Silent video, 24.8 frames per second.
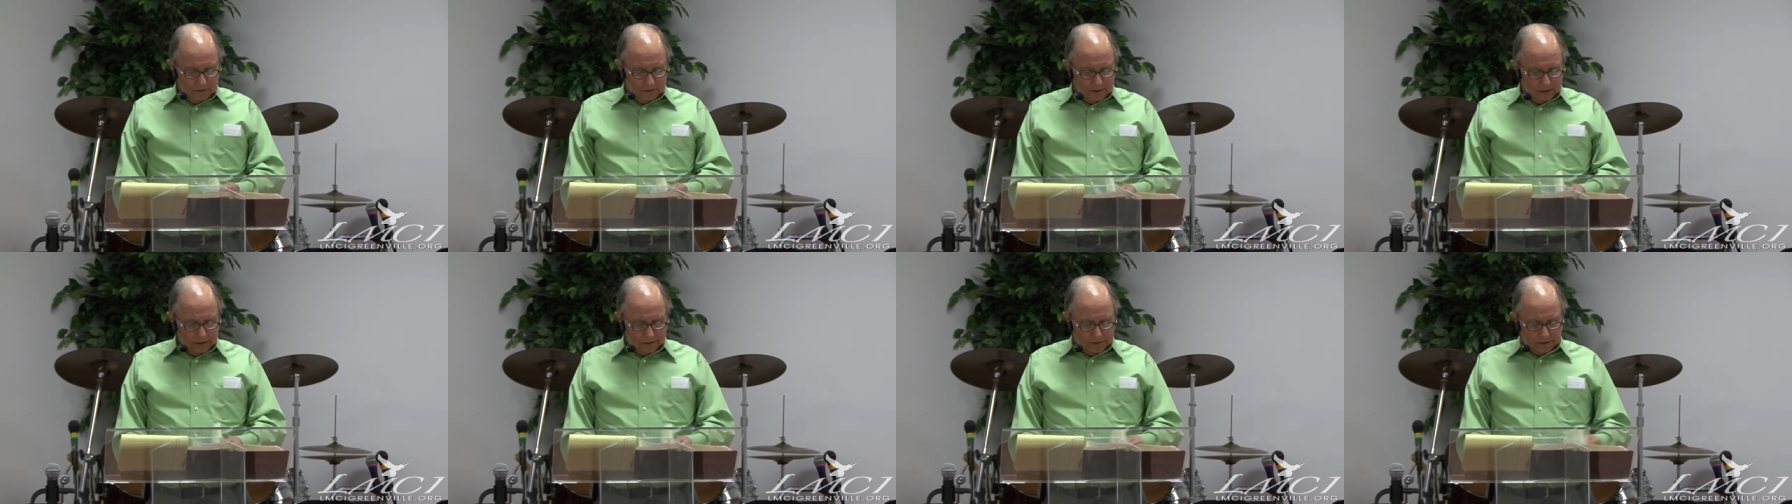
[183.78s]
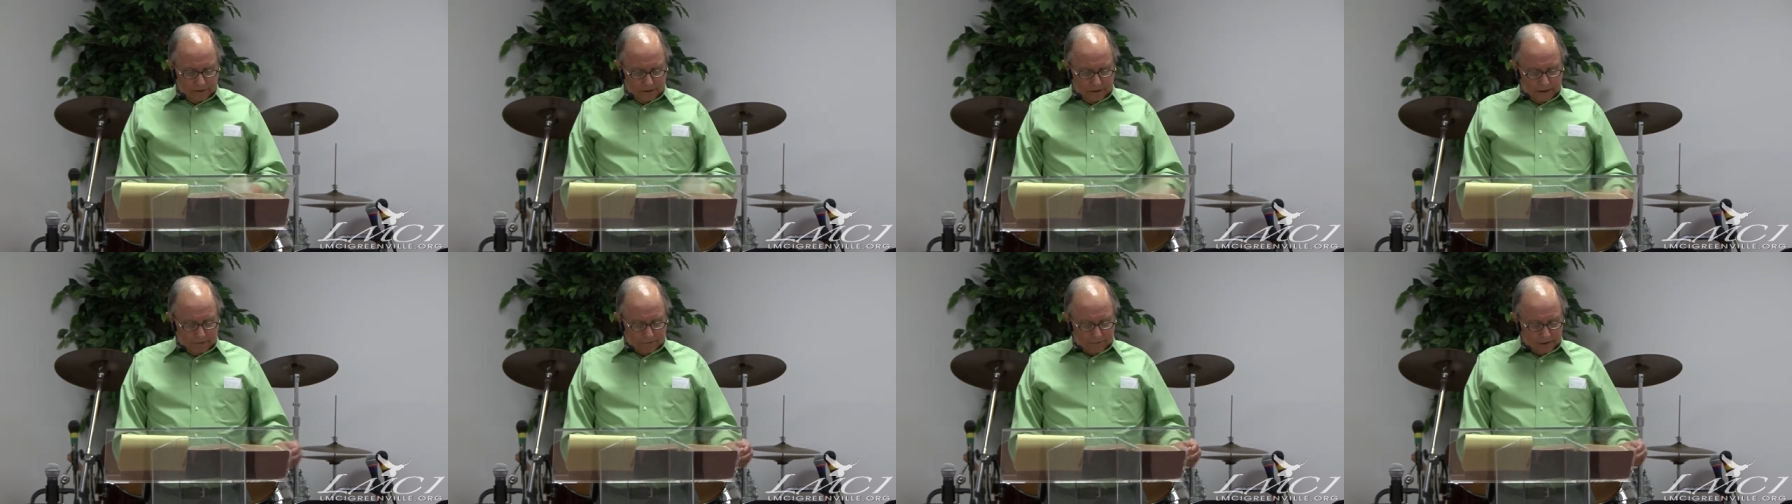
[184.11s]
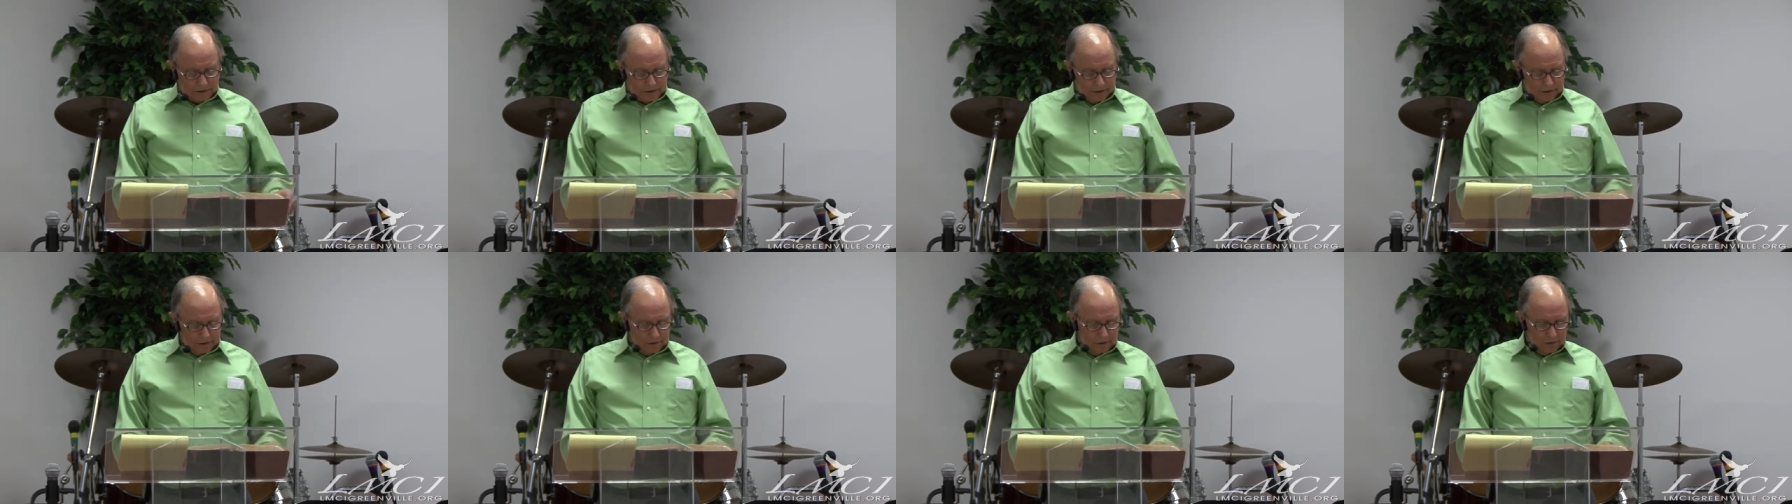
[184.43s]
Nathan and I
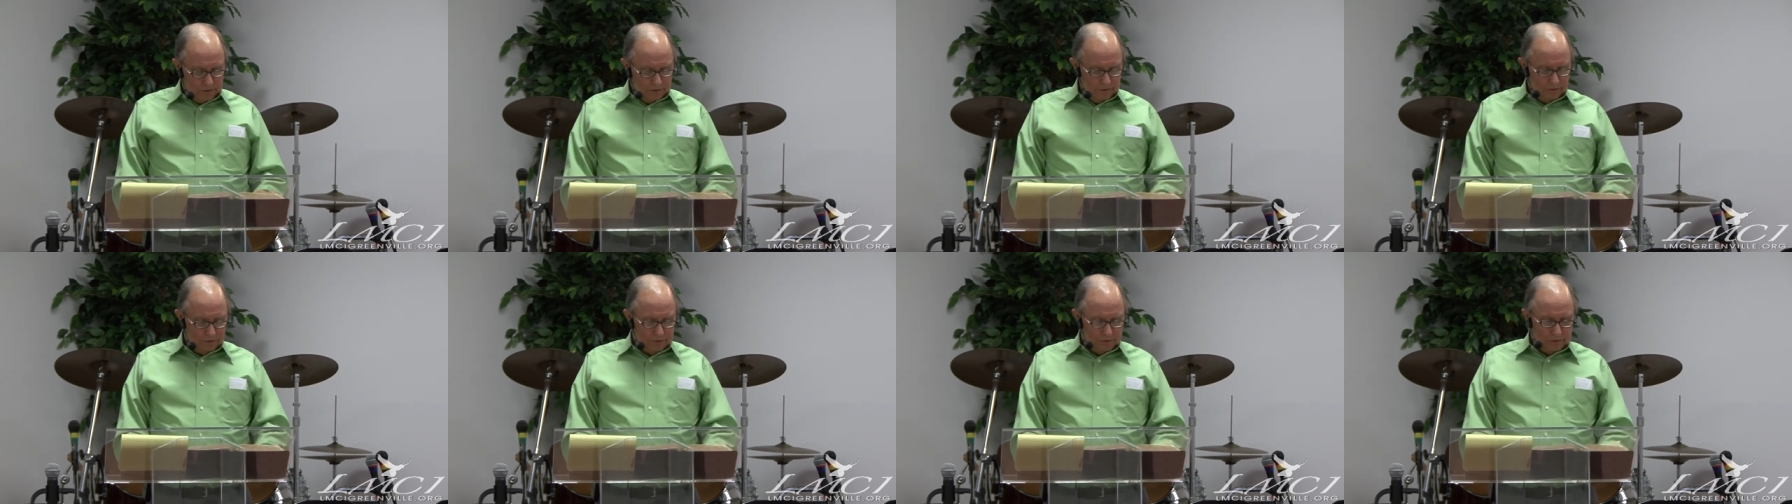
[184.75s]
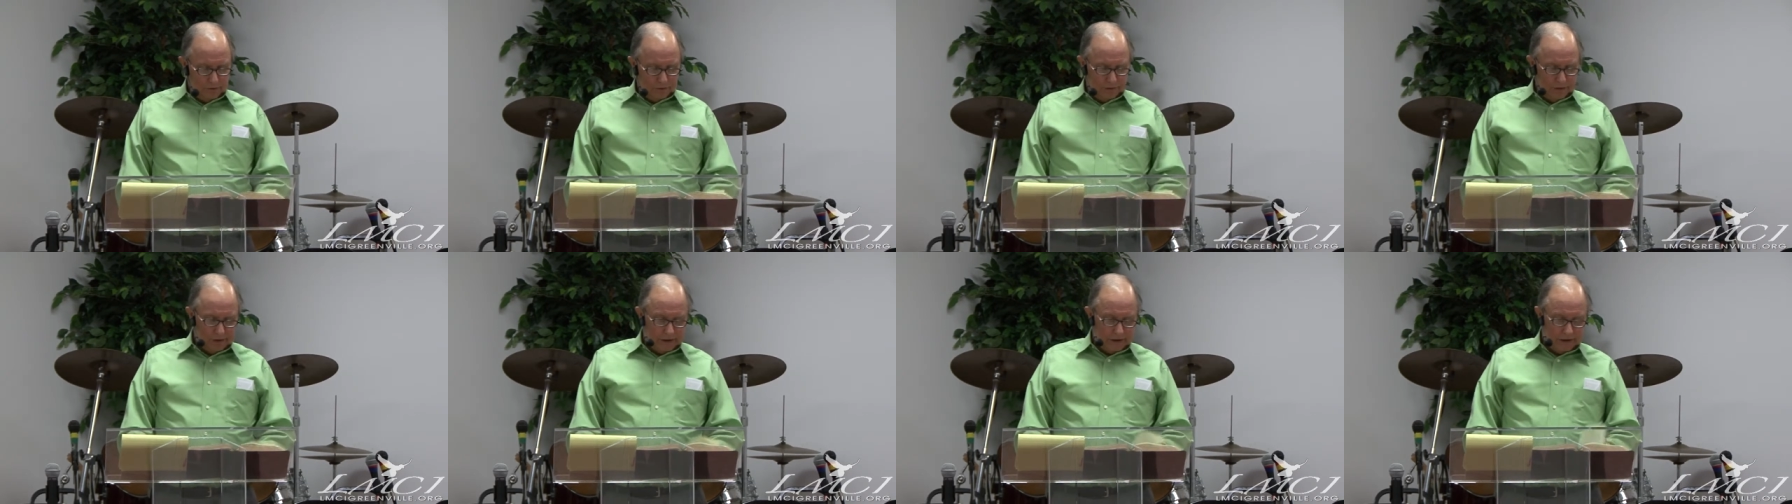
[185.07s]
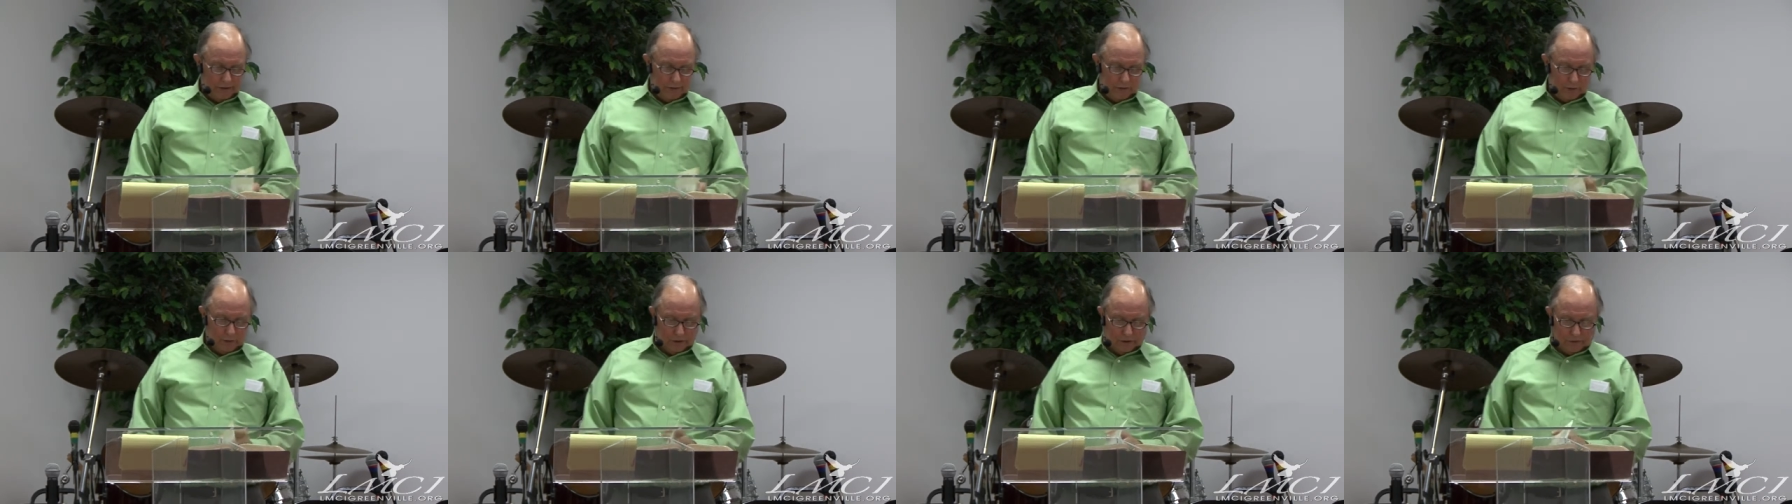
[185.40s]
was talking on the phone
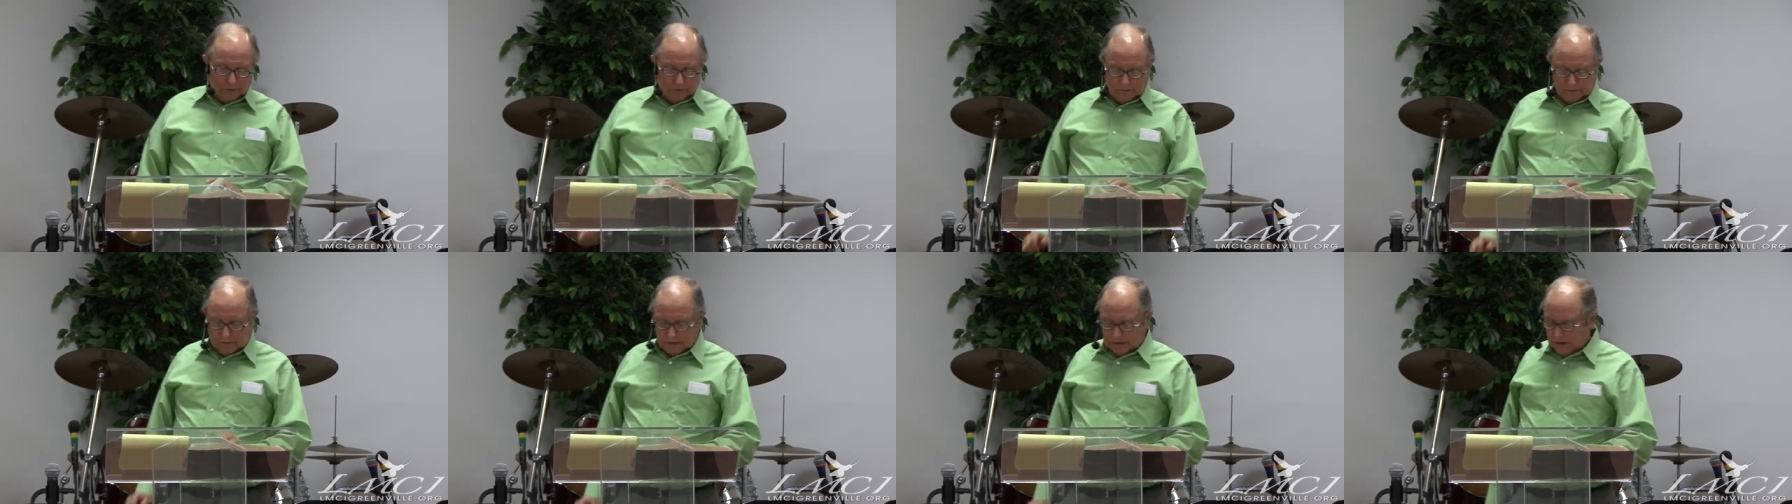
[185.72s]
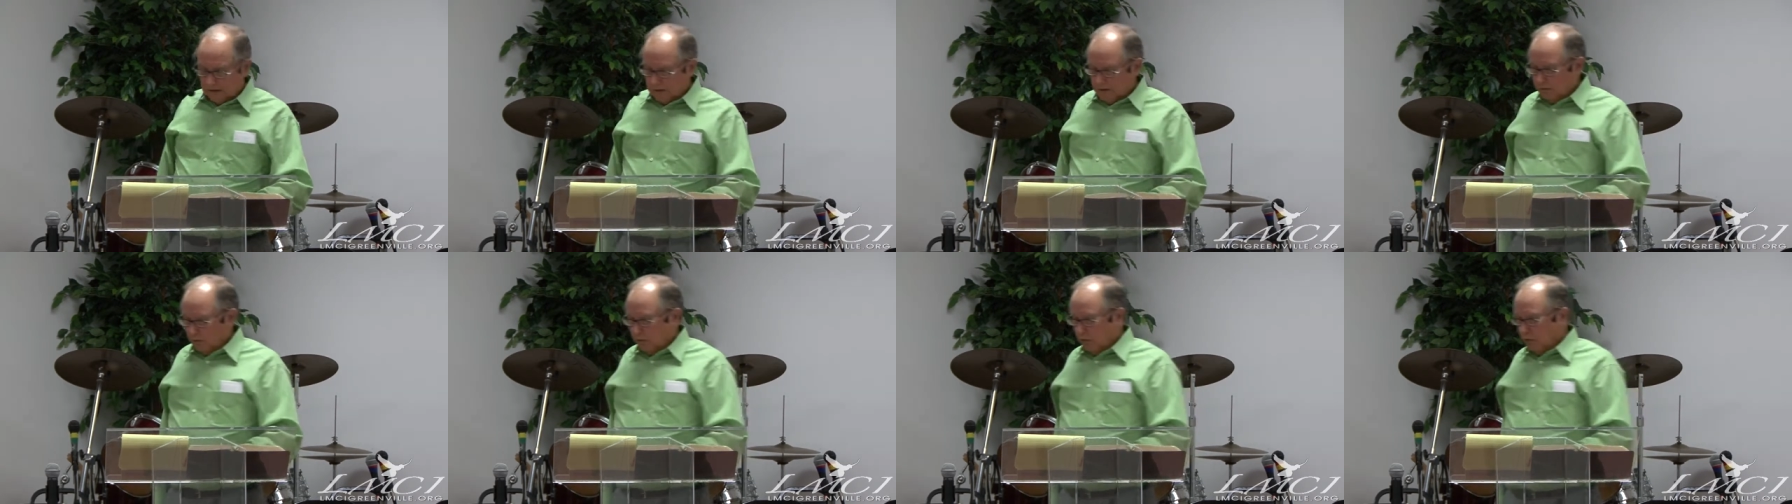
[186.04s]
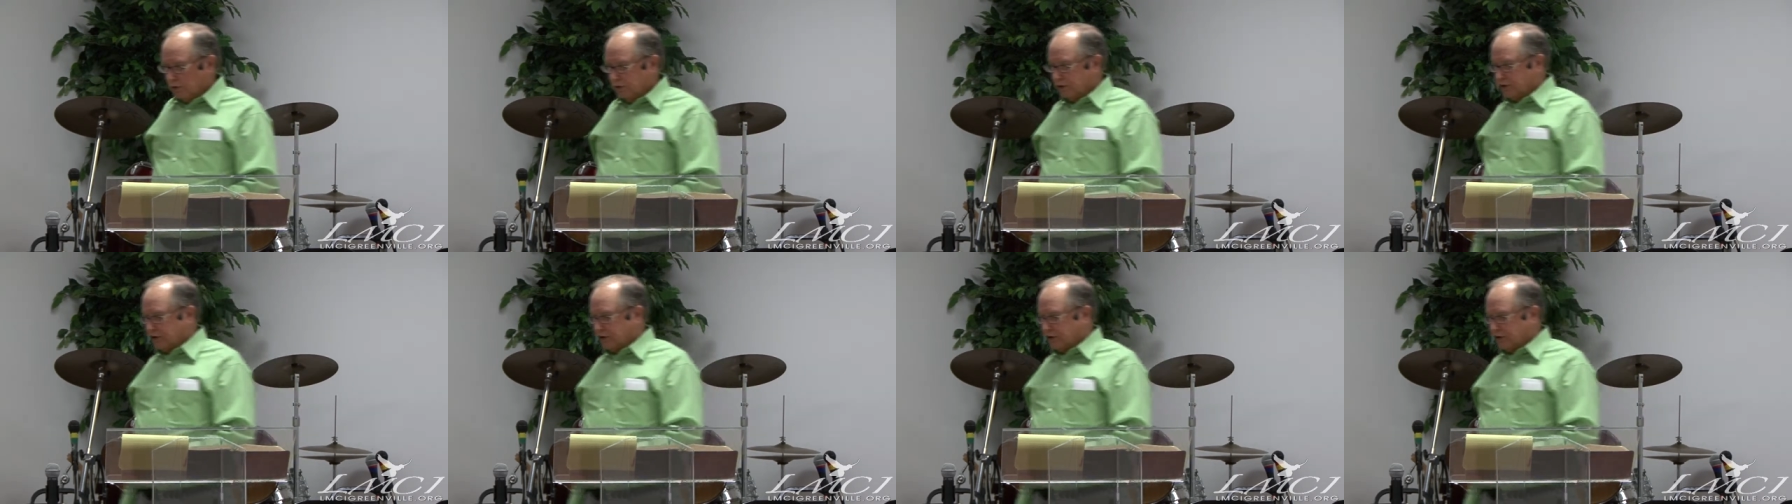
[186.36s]
today. We're, we're